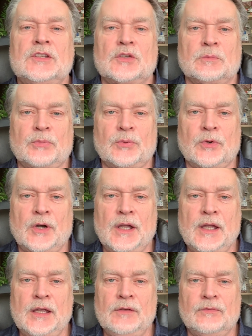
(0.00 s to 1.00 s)
to
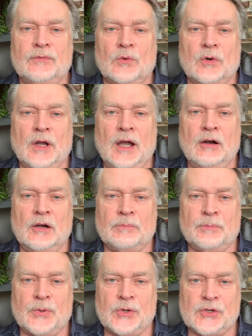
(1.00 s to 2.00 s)
pray for our
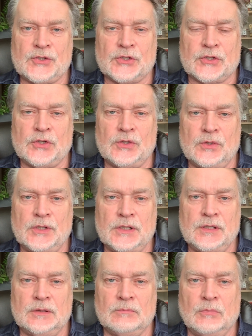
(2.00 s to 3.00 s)

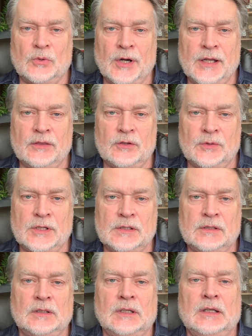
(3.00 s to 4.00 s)
persecuted brethren.